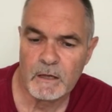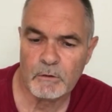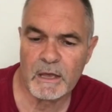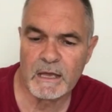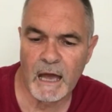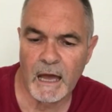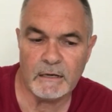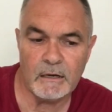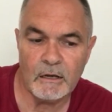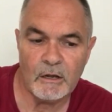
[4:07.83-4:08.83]
we
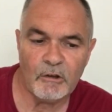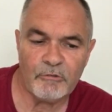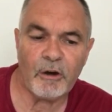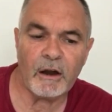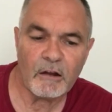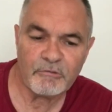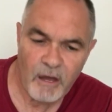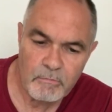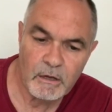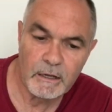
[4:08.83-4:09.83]
can for our
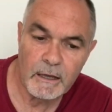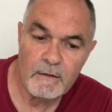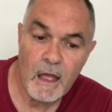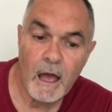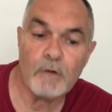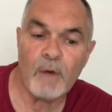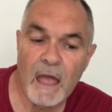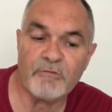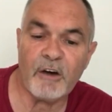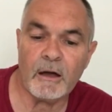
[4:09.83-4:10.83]
family.
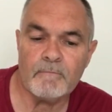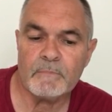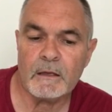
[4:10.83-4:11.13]
However,